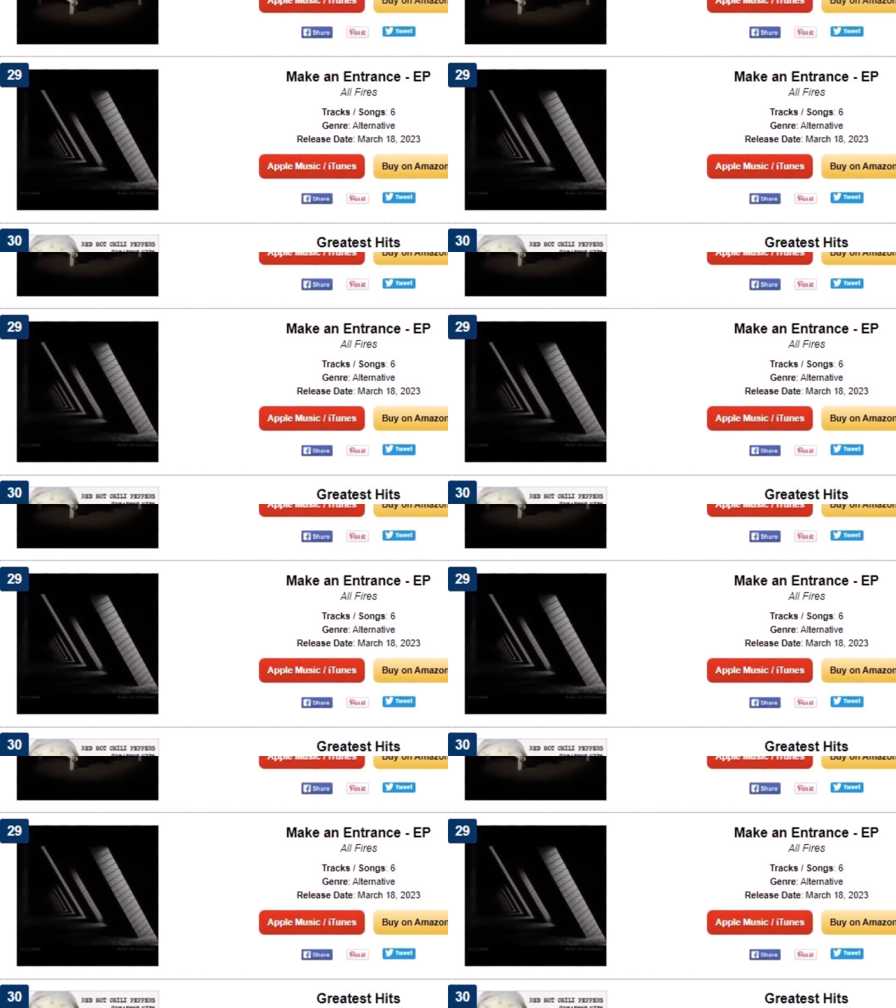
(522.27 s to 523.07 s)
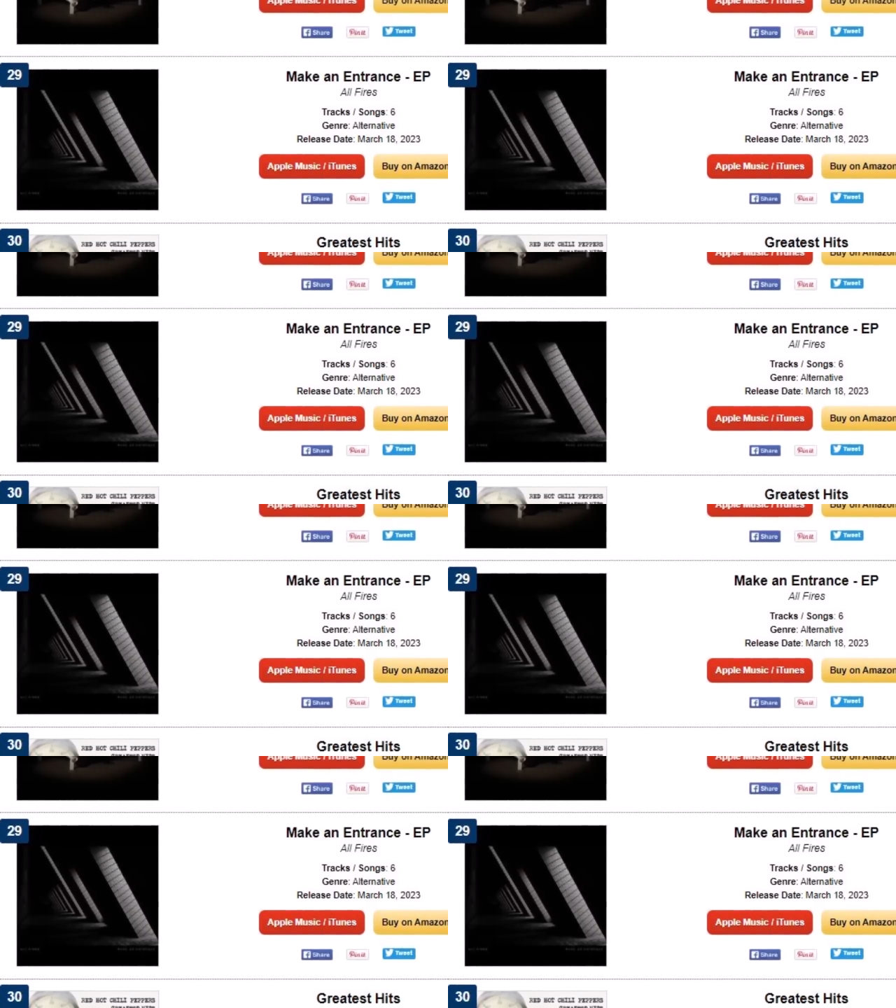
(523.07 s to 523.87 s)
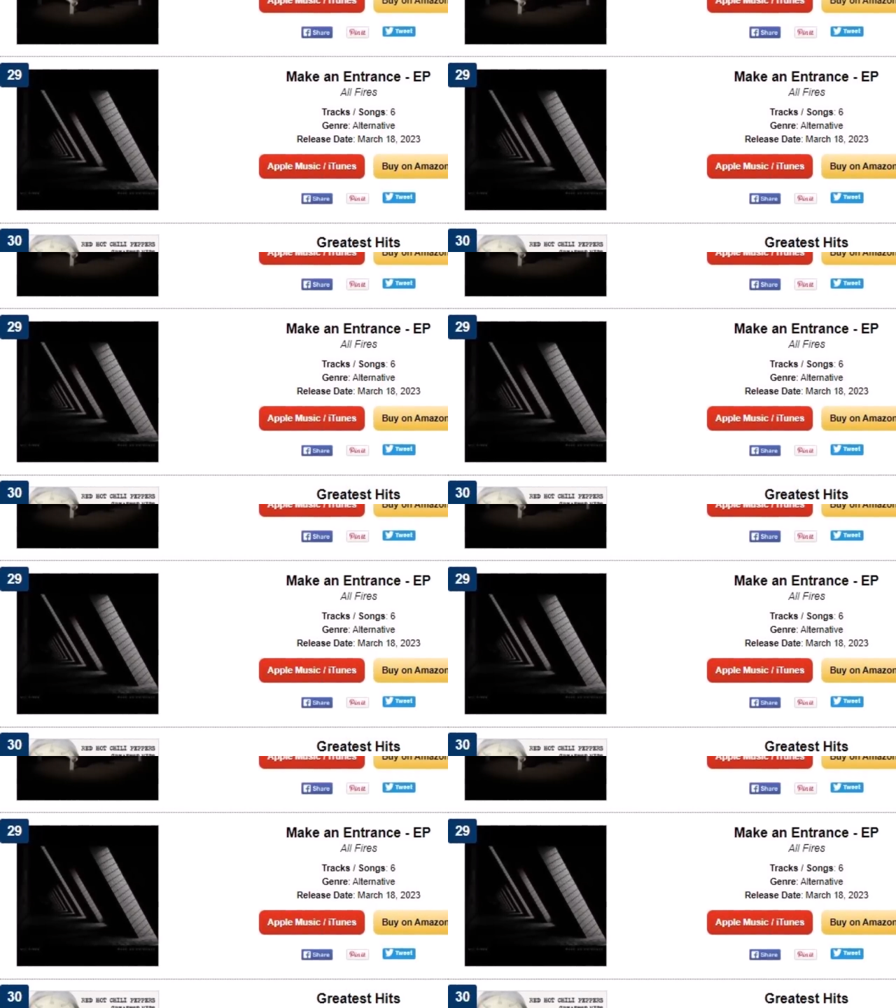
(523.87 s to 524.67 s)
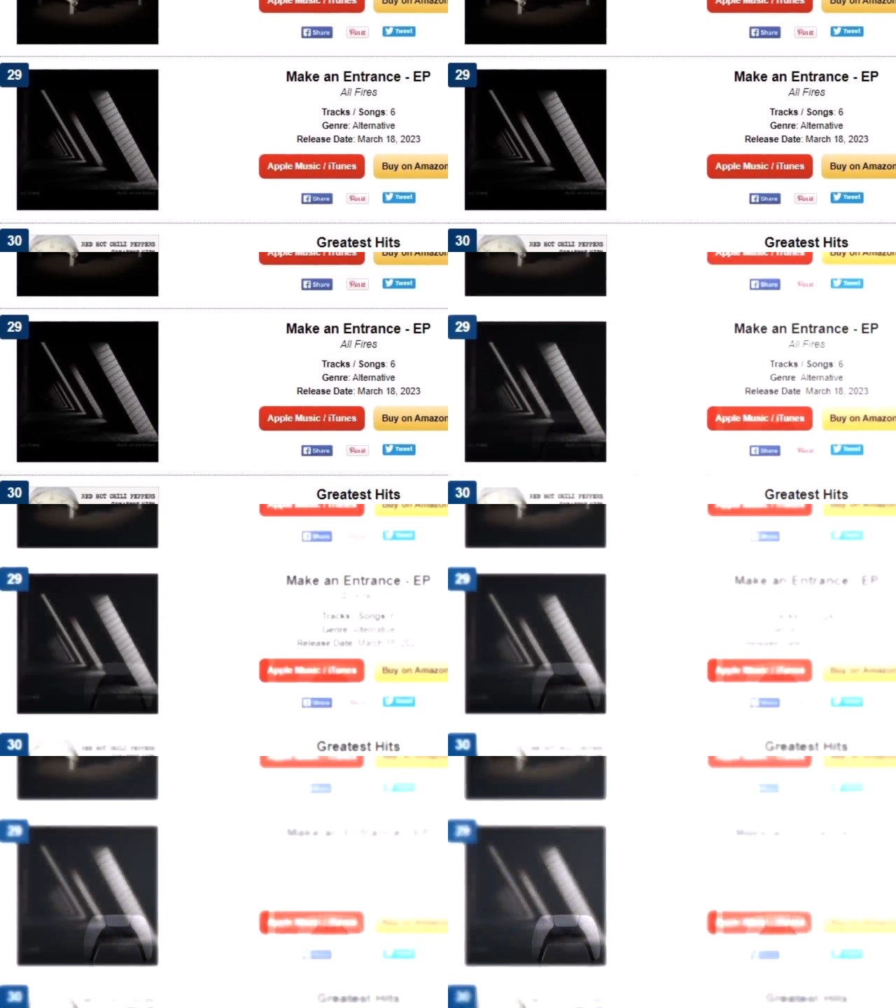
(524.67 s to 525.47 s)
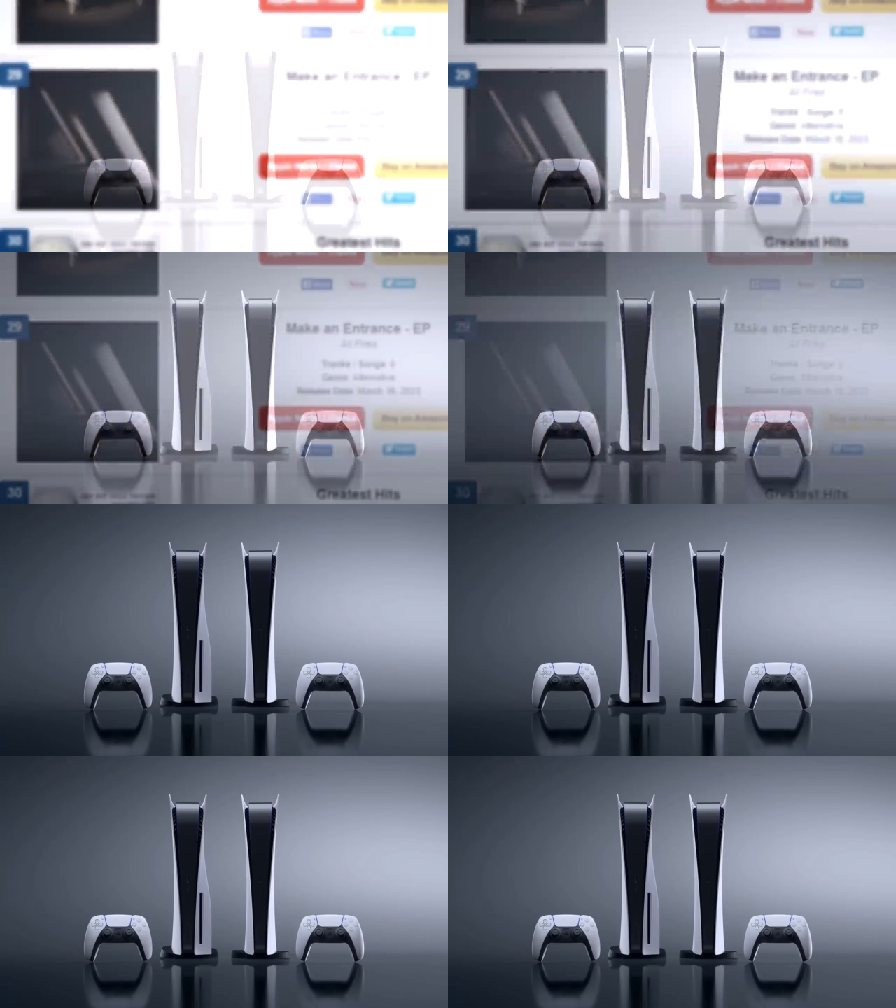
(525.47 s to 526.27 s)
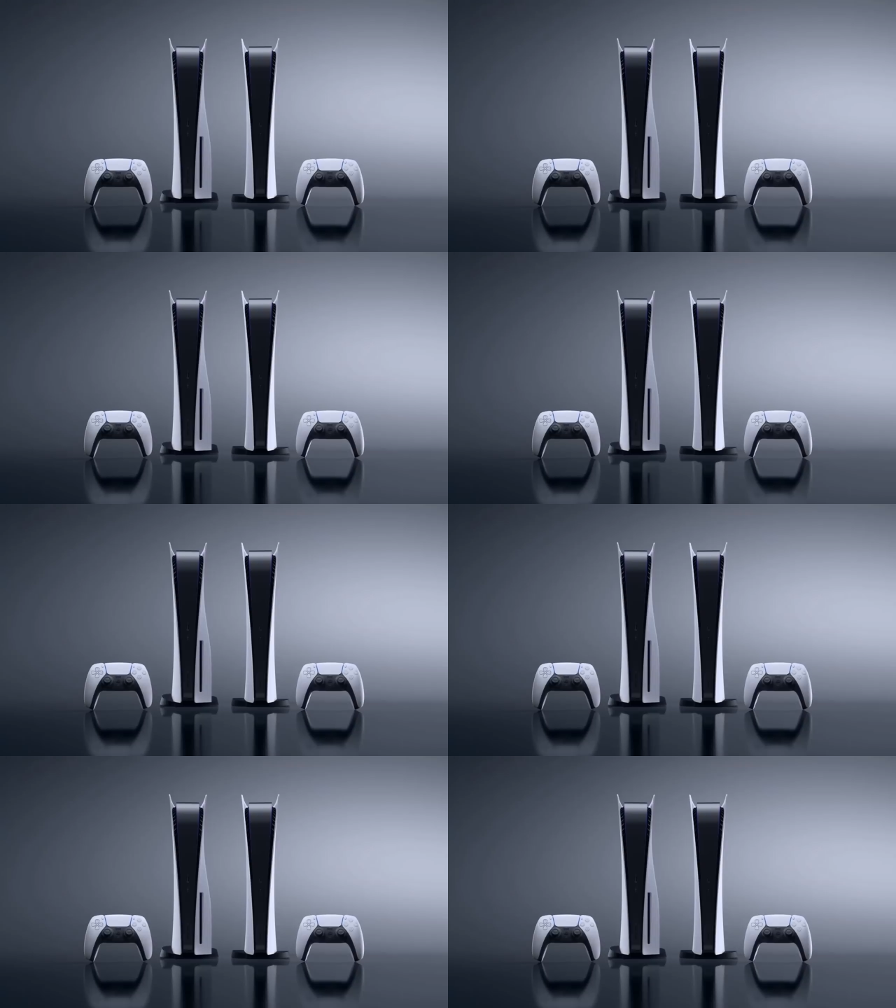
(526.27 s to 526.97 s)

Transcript: (no speaker visible)